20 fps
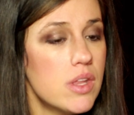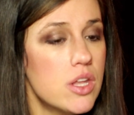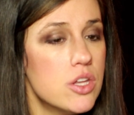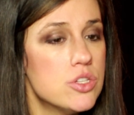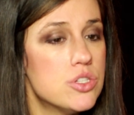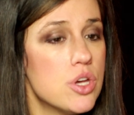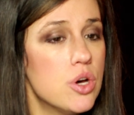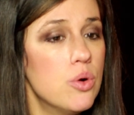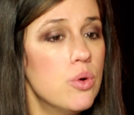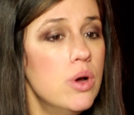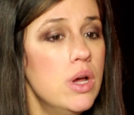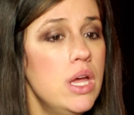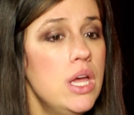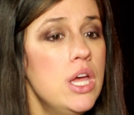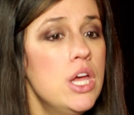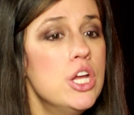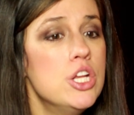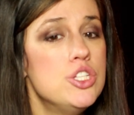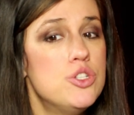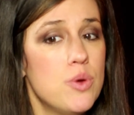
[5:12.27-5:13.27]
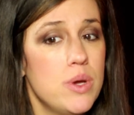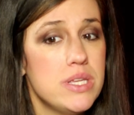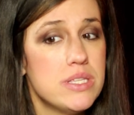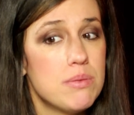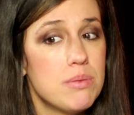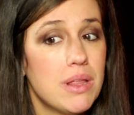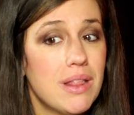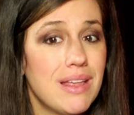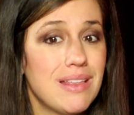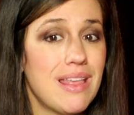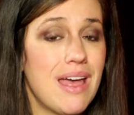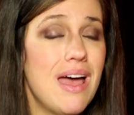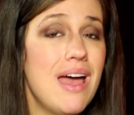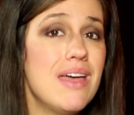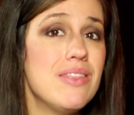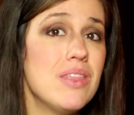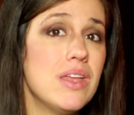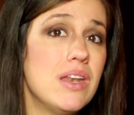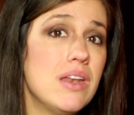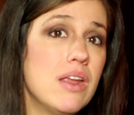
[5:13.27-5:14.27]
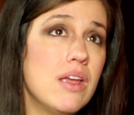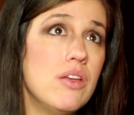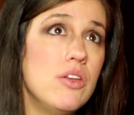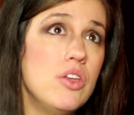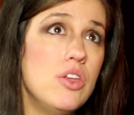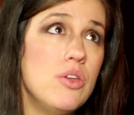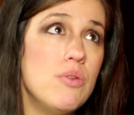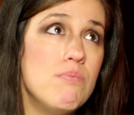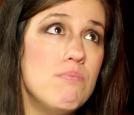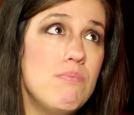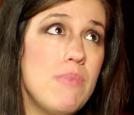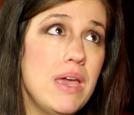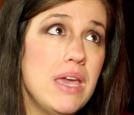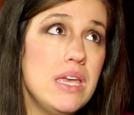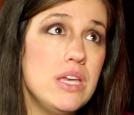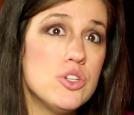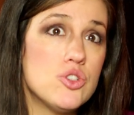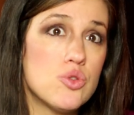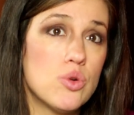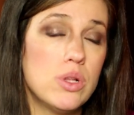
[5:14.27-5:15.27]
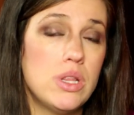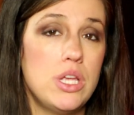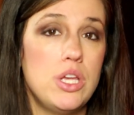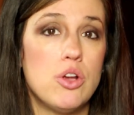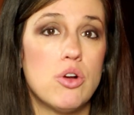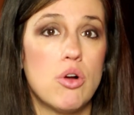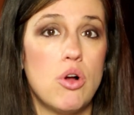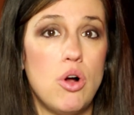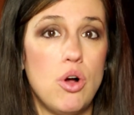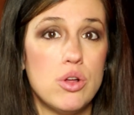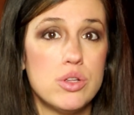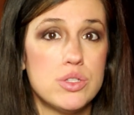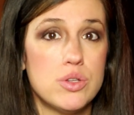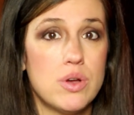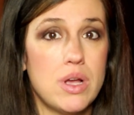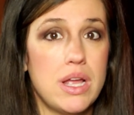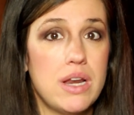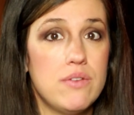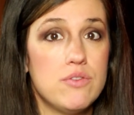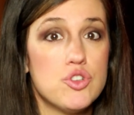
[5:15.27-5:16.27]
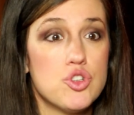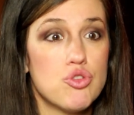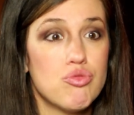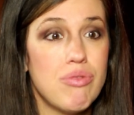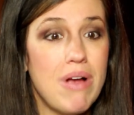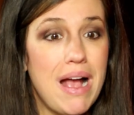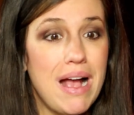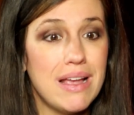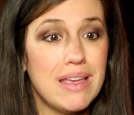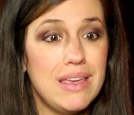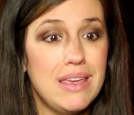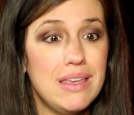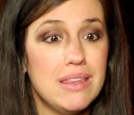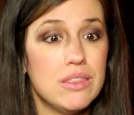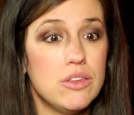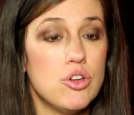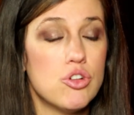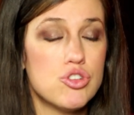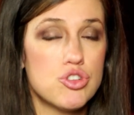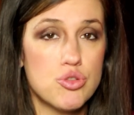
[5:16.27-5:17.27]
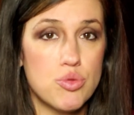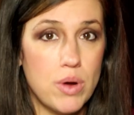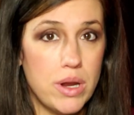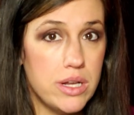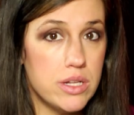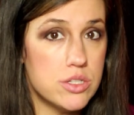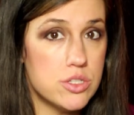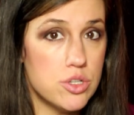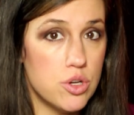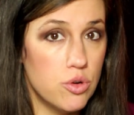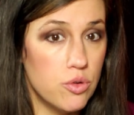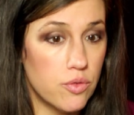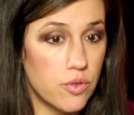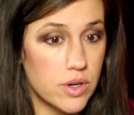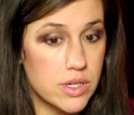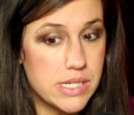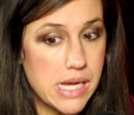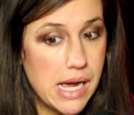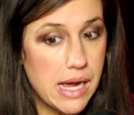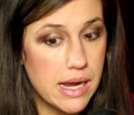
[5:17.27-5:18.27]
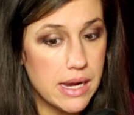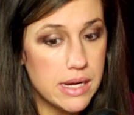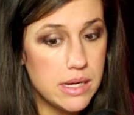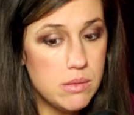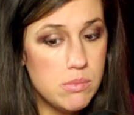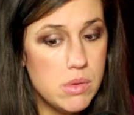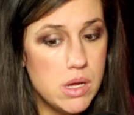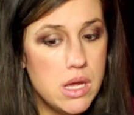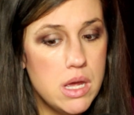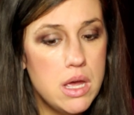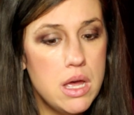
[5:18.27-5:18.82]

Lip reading: So doing something like that and then making sure that you're also kind of tracking your trends over time.